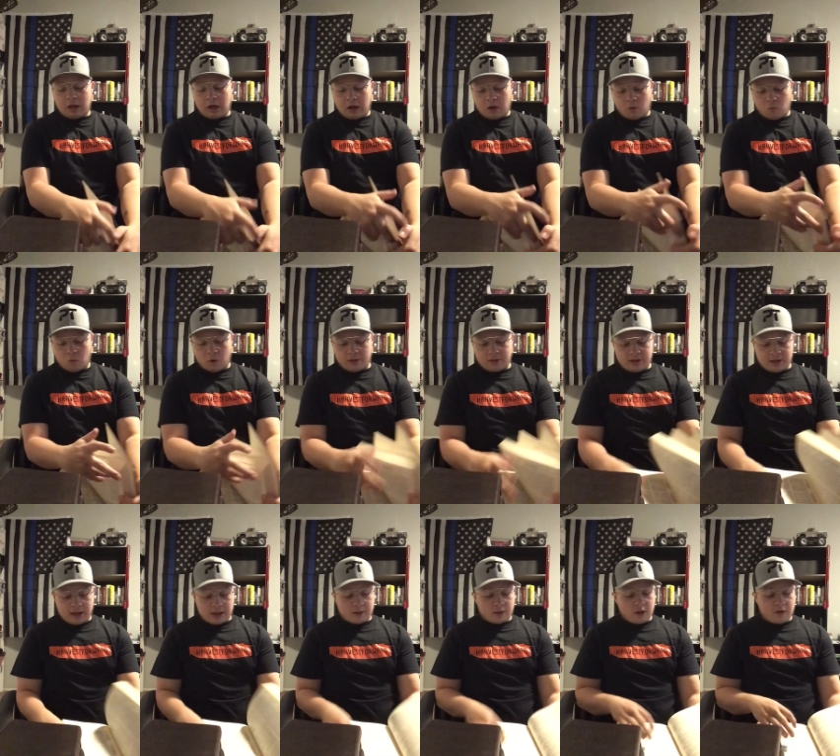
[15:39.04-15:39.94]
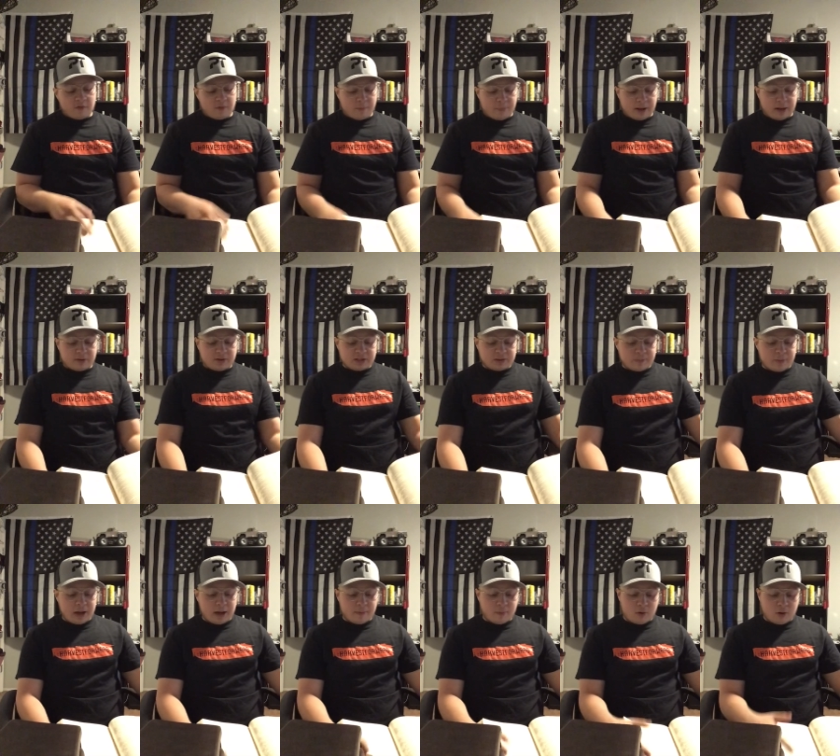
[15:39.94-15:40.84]
One thing I love about this
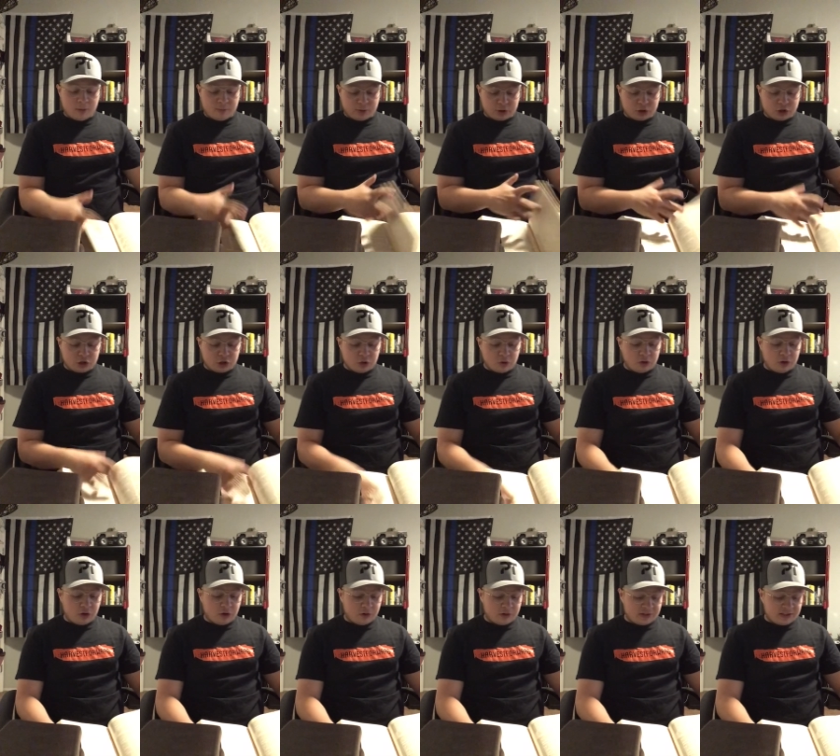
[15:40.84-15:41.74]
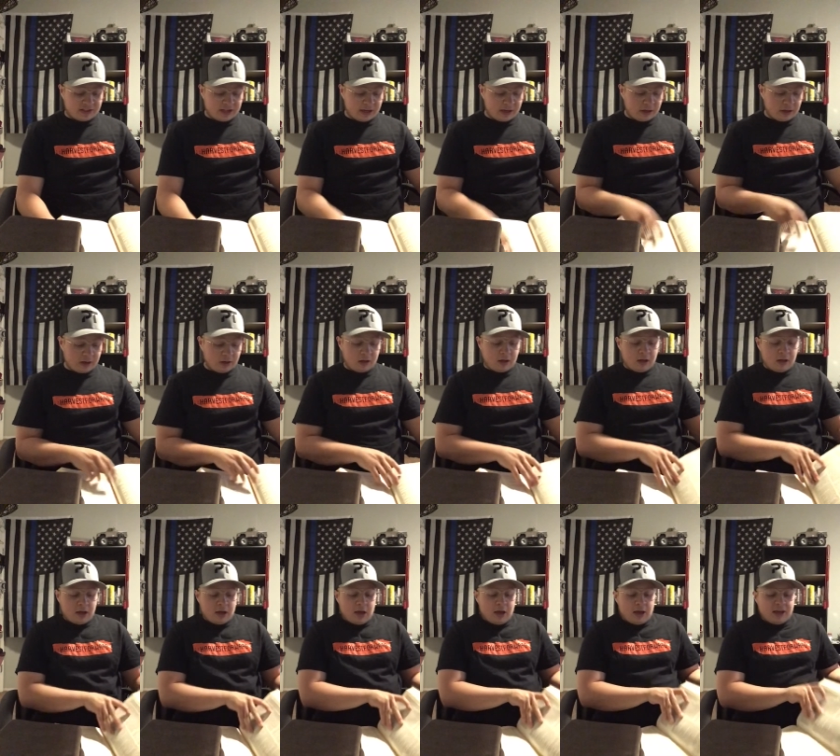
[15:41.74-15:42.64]
Bible, I'm going to show you here in a second,
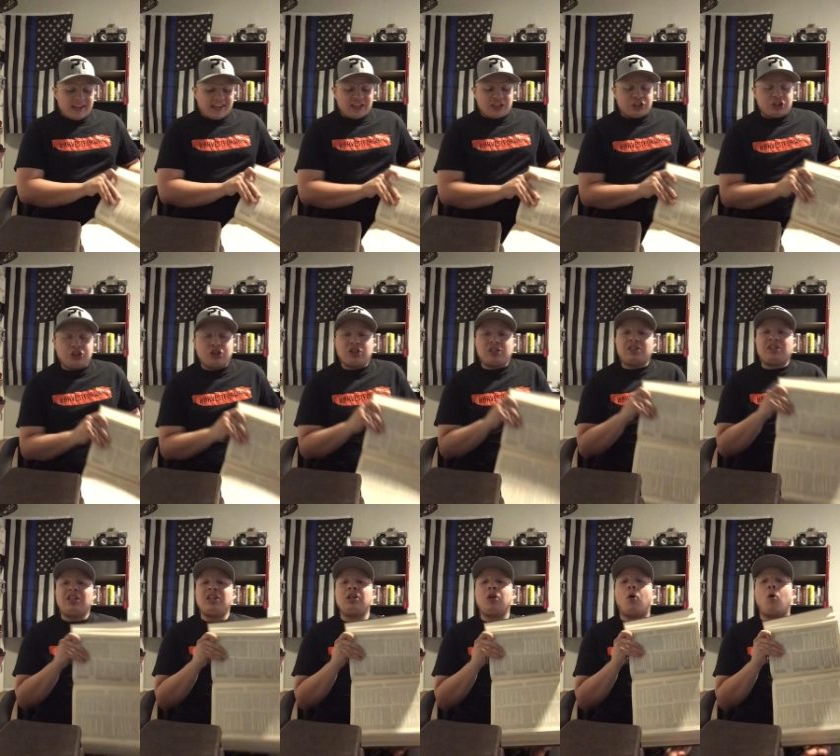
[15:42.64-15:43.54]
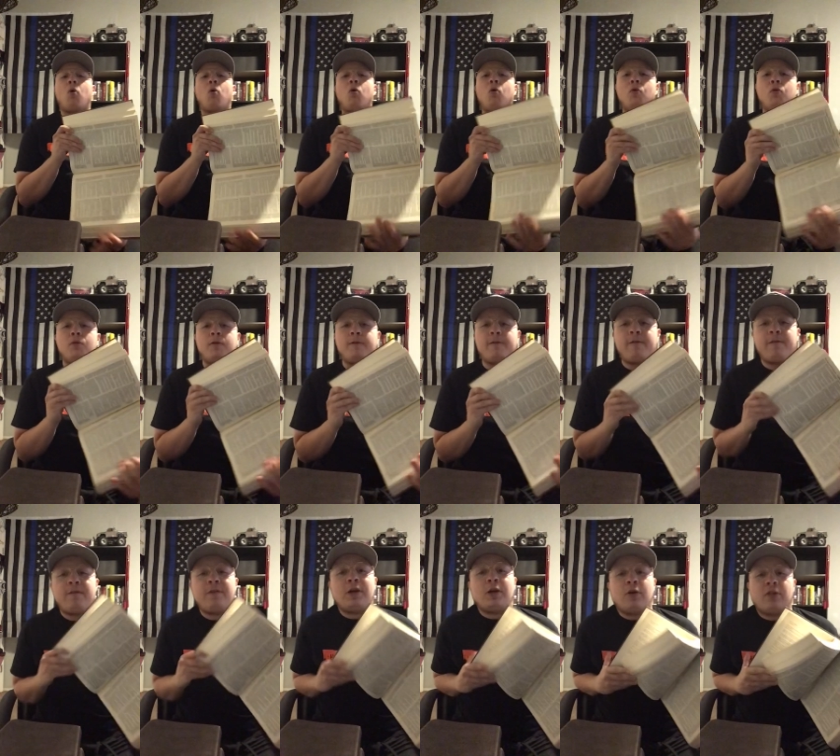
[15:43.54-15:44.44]
is just the old
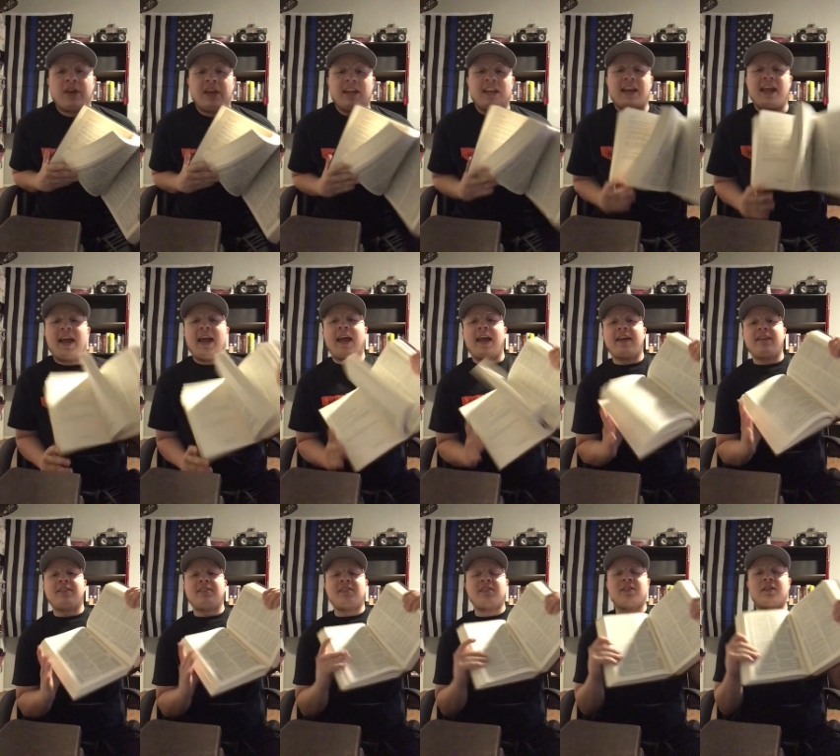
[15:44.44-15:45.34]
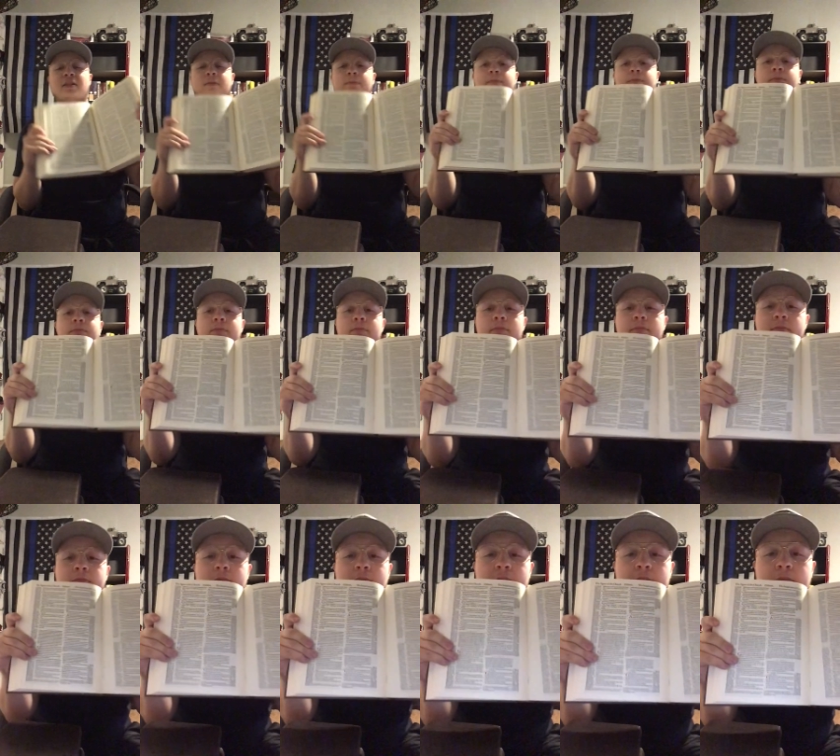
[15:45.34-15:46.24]
feel that it has.
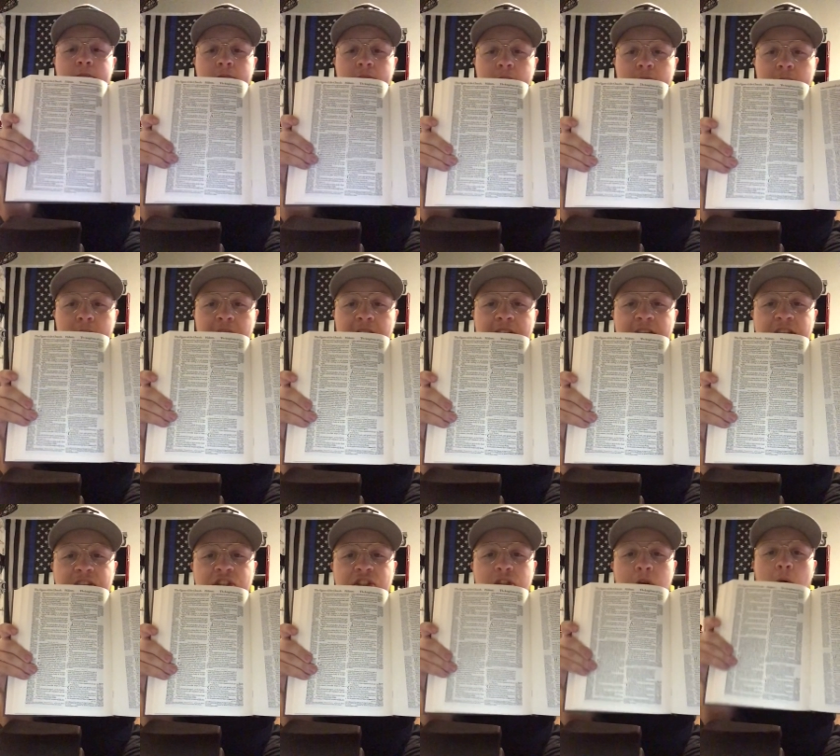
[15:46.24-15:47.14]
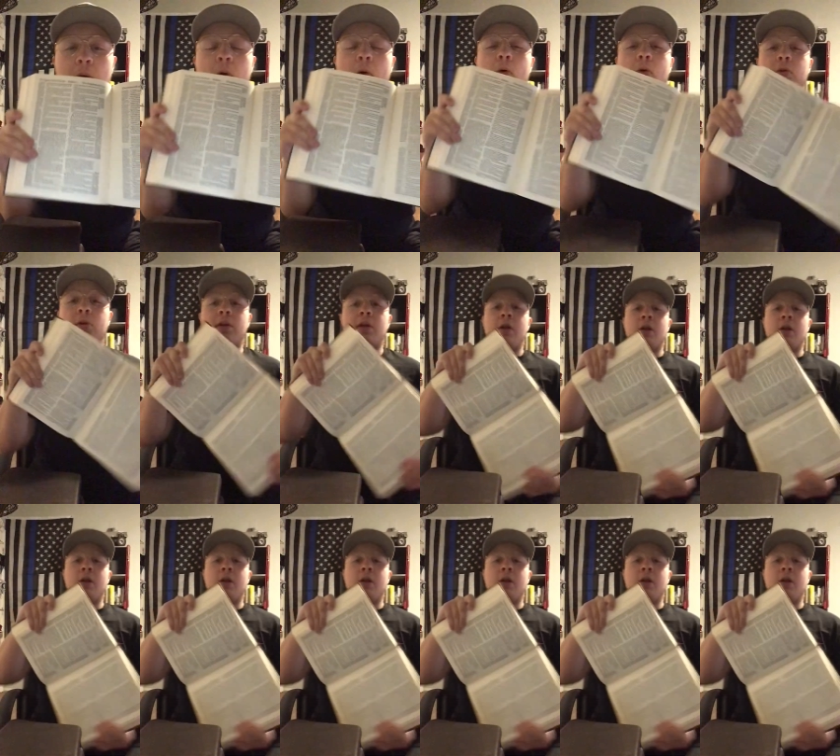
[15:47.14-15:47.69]
It's so old.